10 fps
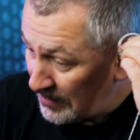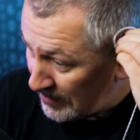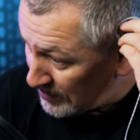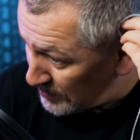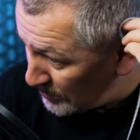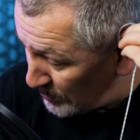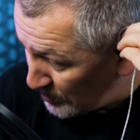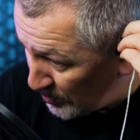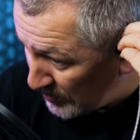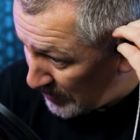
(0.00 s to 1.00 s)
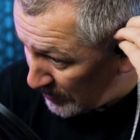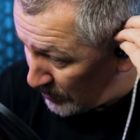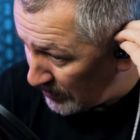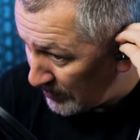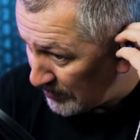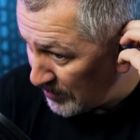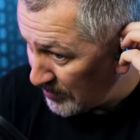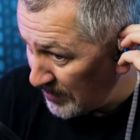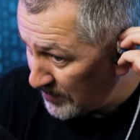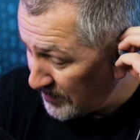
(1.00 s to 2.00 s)
is to put the hook around your
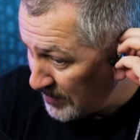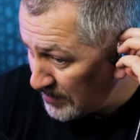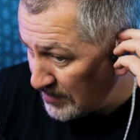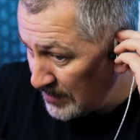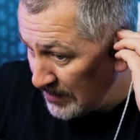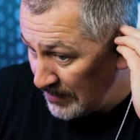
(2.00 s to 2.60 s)
ear first,